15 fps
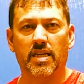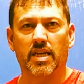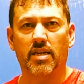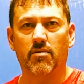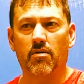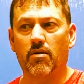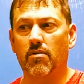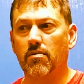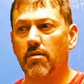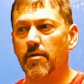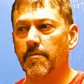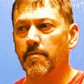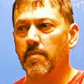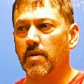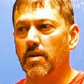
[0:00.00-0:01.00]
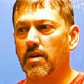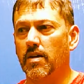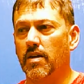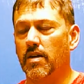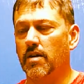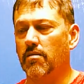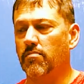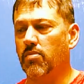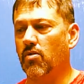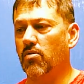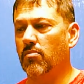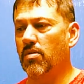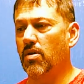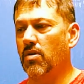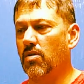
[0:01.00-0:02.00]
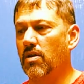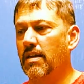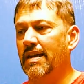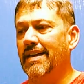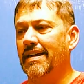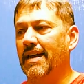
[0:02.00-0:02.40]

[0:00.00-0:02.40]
the Hero bowling ball.